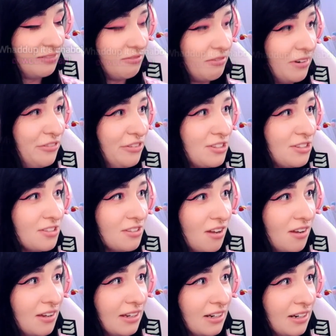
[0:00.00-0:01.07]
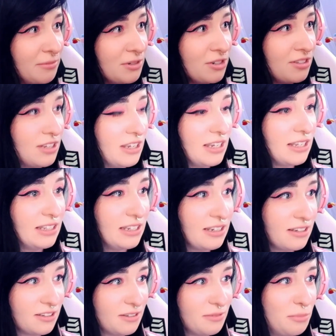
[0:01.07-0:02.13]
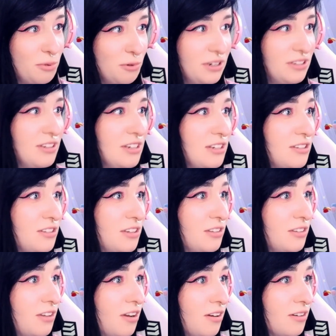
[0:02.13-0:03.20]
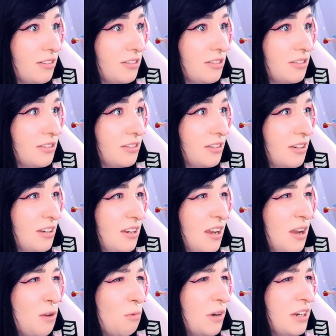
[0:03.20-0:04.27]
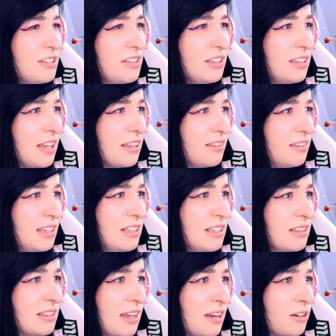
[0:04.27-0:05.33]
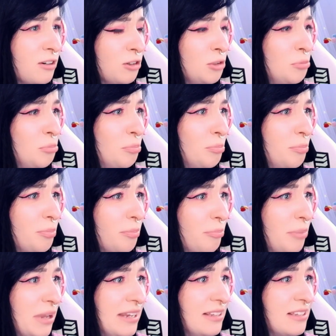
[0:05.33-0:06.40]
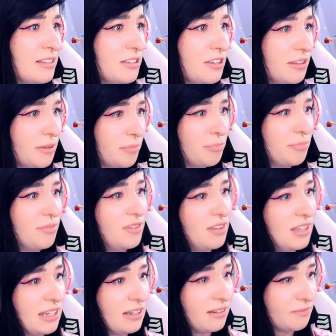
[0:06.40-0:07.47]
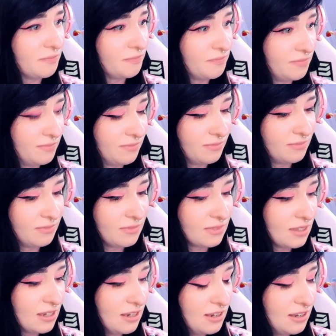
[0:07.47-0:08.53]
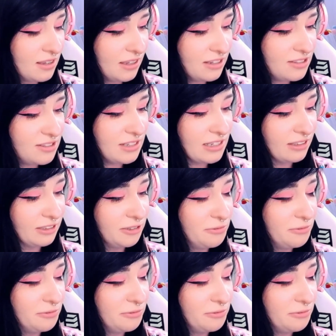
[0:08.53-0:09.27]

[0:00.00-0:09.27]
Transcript: What if it's not and I'm just an idiot? Poisonous to dogs. What is it, that thing that girl baked into the thing? Let's see.